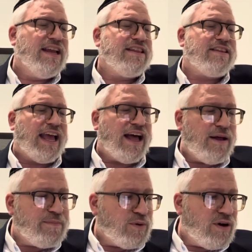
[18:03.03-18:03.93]
to
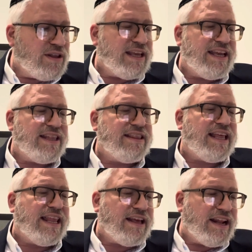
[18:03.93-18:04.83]
help all the Yidden
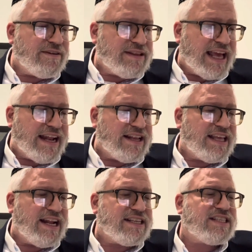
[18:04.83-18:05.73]
that, that, are, that, are,
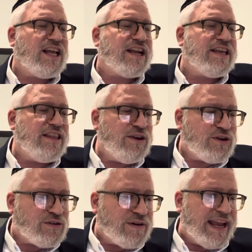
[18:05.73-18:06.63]
that are stuck in the
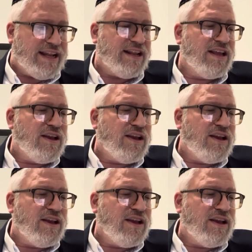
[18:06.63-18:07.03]
Ukraine.